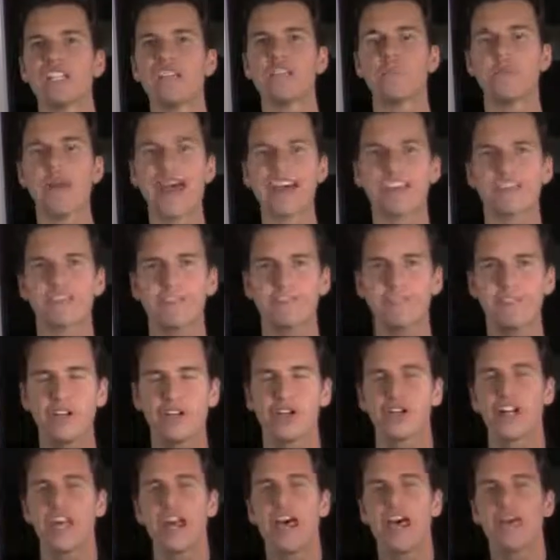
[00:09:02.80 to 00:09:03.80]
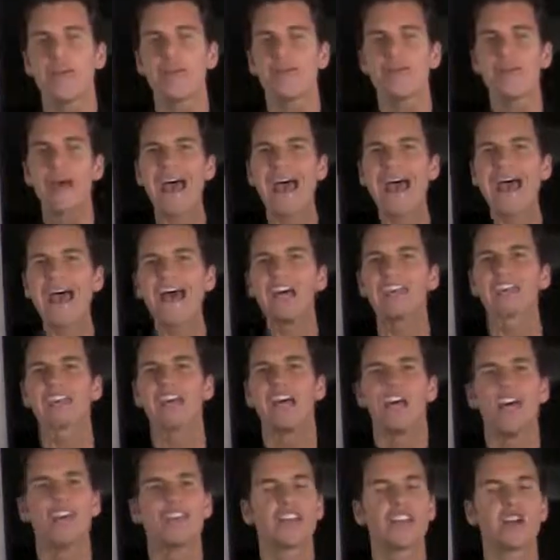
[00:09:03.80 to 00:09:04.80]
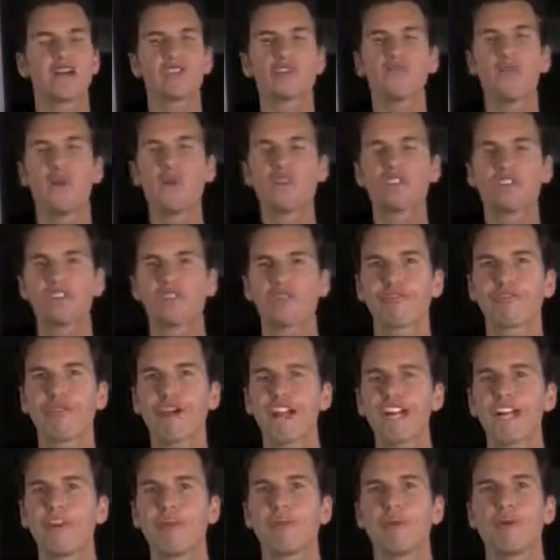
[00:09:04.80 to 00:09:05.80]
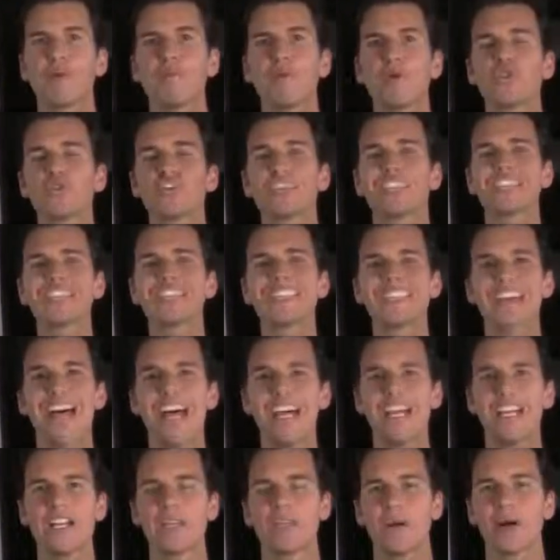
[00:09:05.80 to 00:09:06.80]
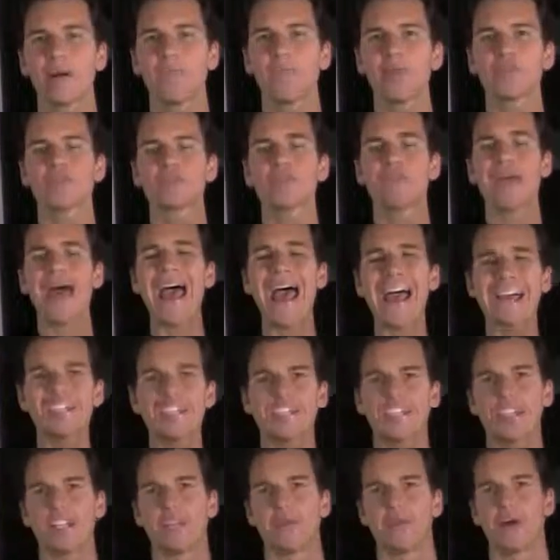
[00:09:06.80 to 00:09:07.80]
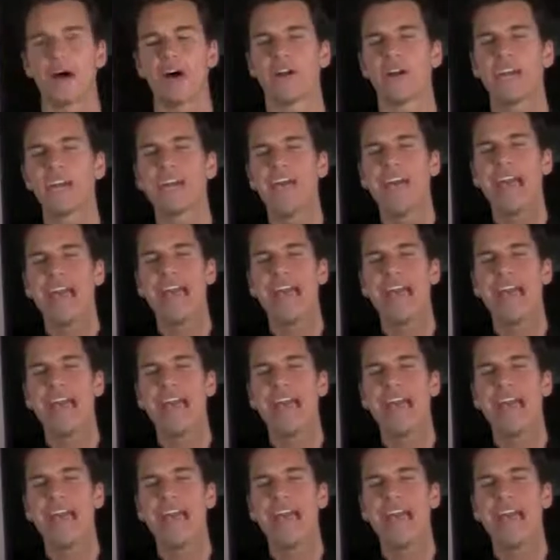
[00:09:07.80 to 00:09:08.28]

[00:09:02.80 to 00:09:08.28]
the path of fear, the path that I was most afraid of but most excited about, most passionate about.